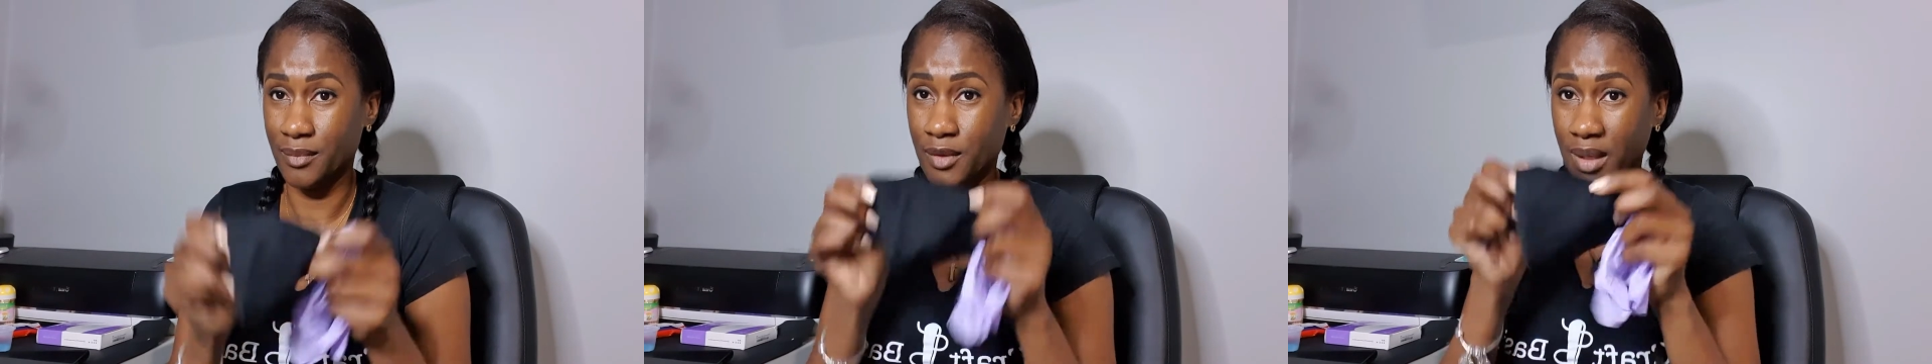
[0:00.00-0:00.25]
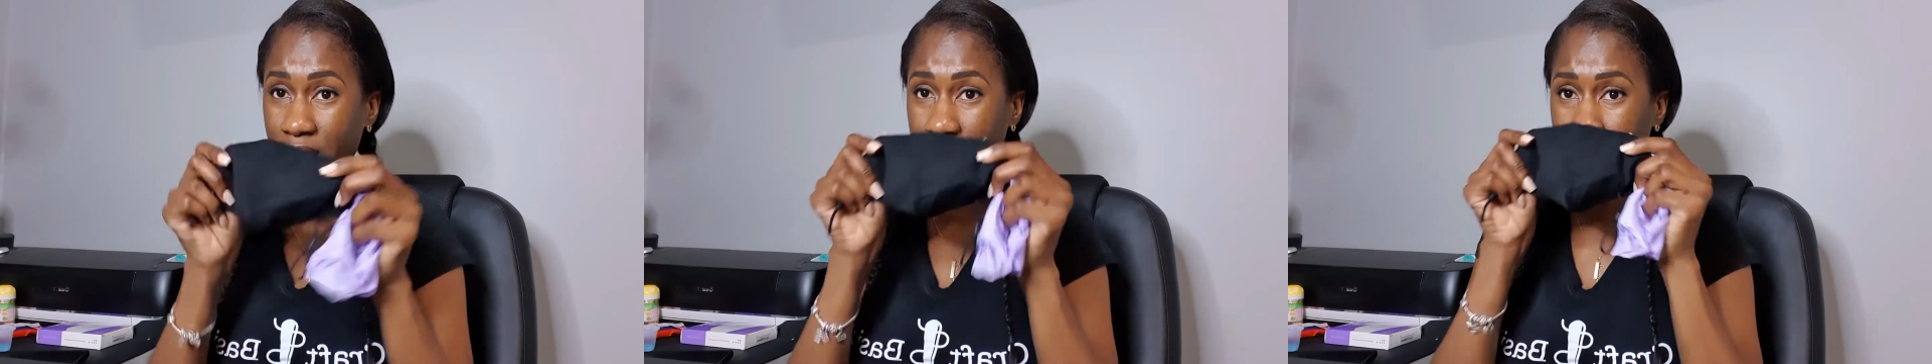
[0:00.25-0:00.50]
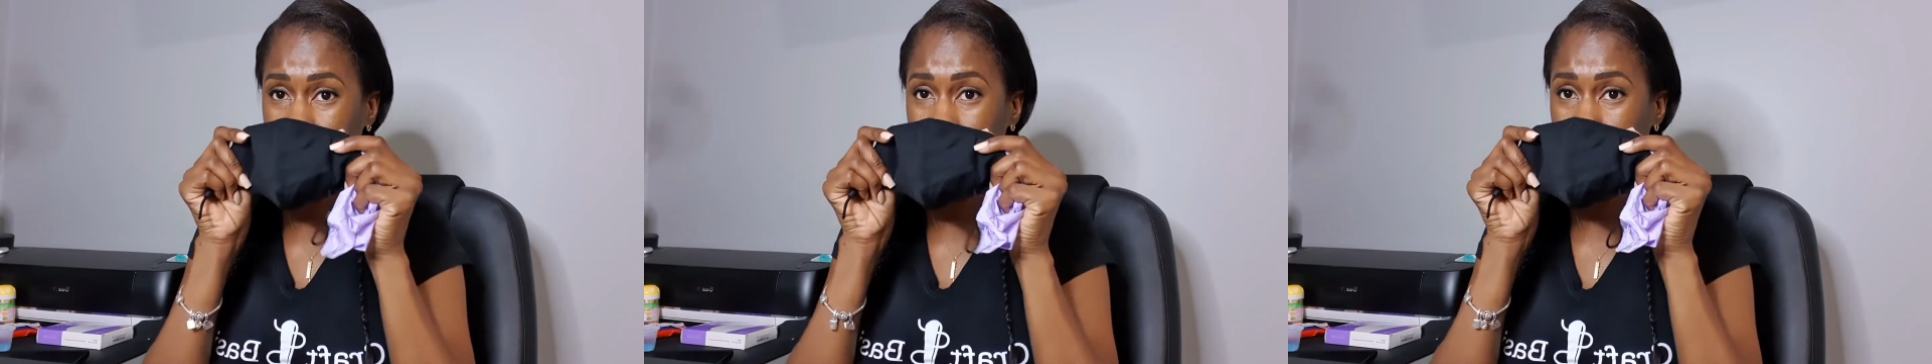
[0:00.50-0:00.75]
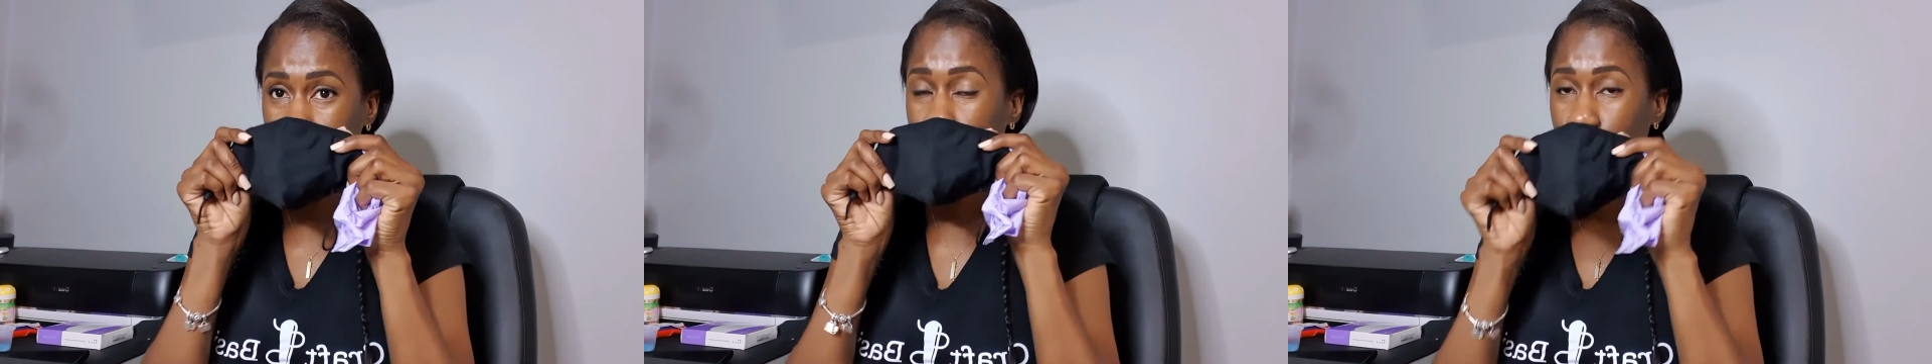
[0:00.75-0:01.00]
Okay,
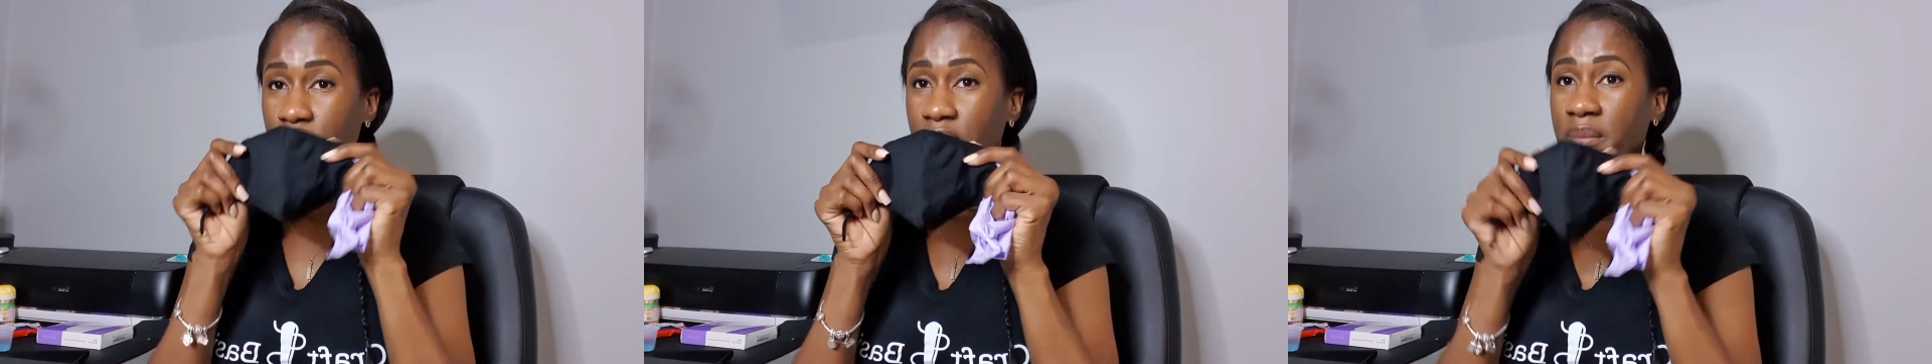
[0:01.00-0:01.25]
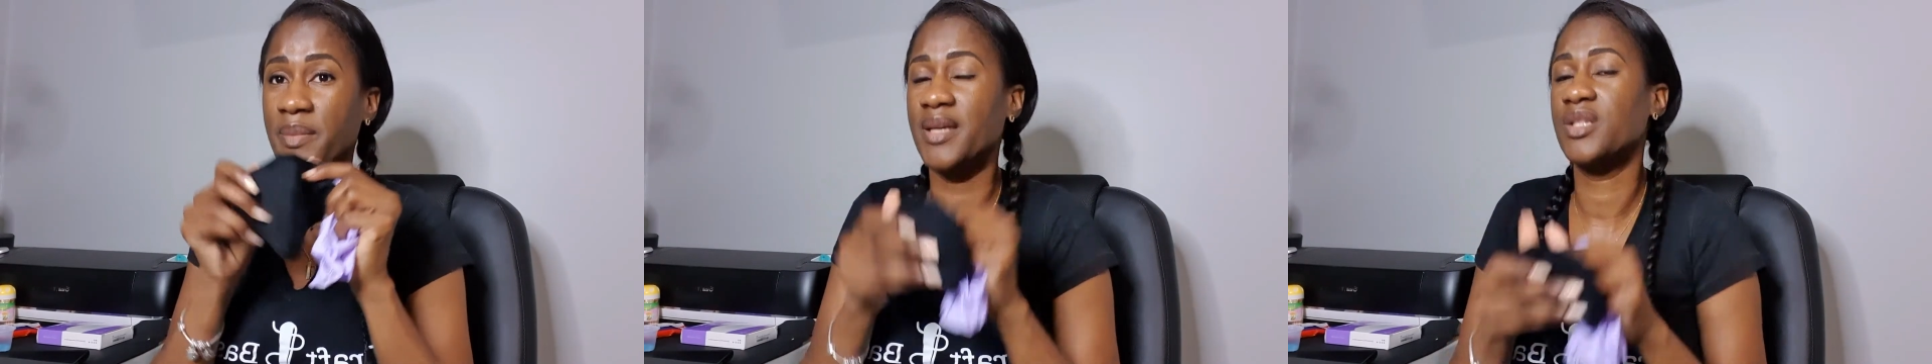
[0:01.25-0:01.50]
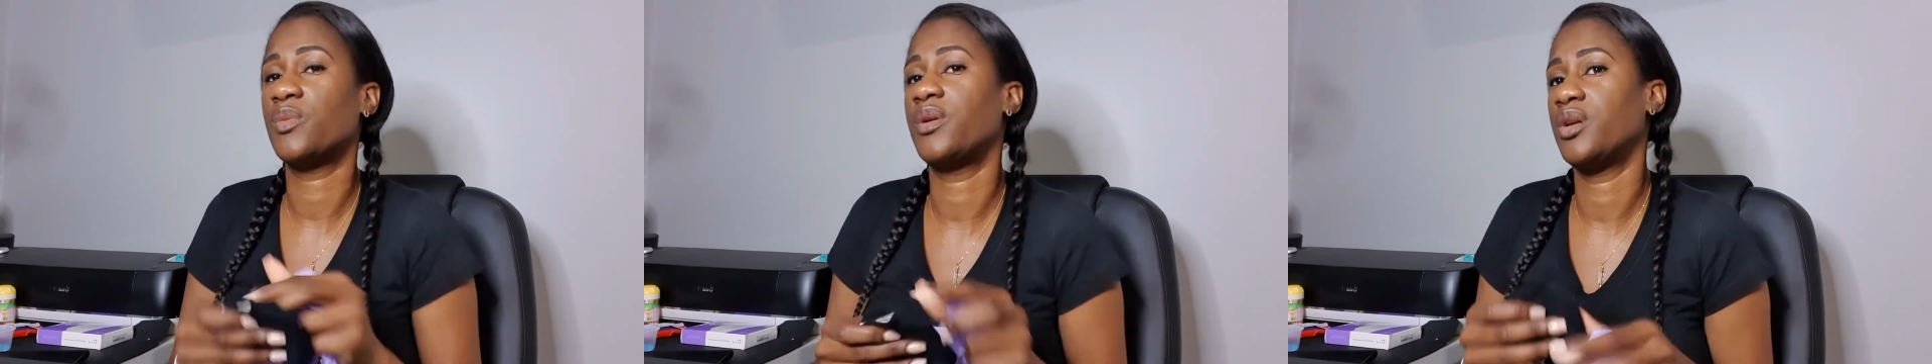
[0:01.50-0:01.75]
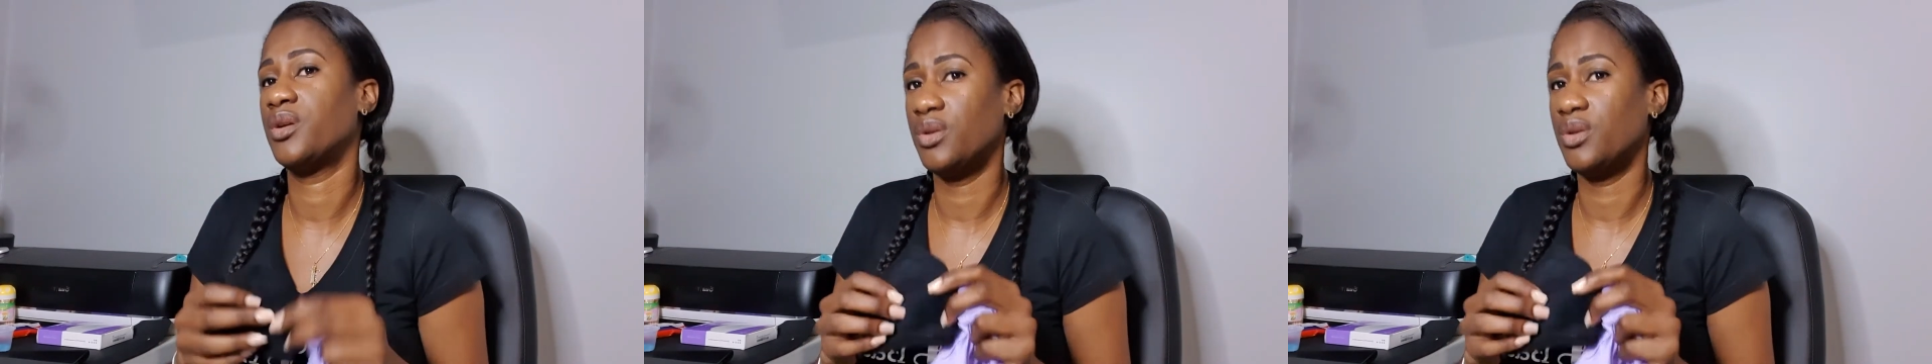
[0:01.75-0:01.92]
so wear your mask when you're